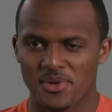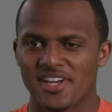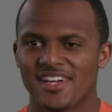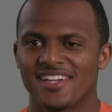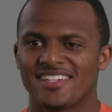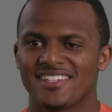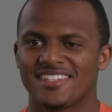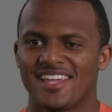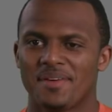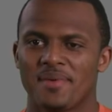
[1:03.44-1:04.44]
be weird
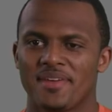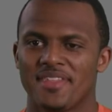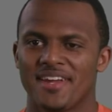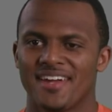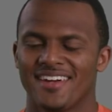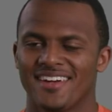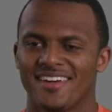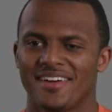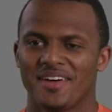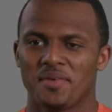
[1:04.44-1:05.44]
not being there,
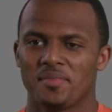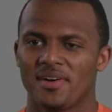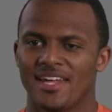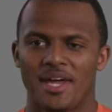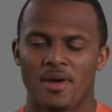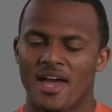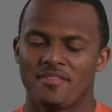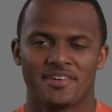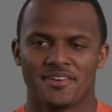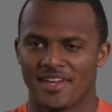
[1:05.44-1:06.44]
but I'm going to
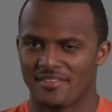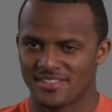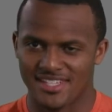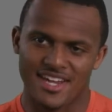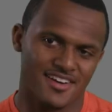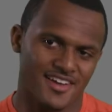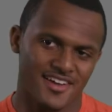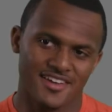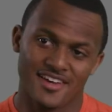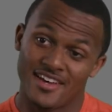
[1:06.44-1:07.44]
have it on every
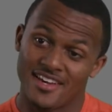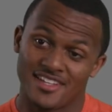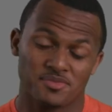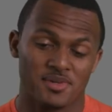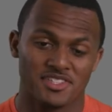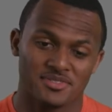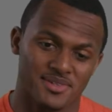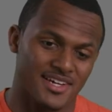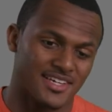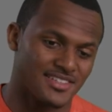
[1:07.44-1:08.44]
Saturday.
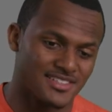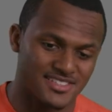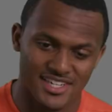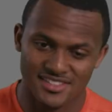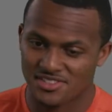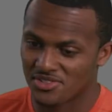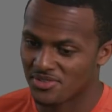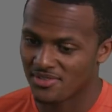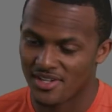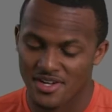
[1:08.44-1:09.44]
Especially when I get the chance to,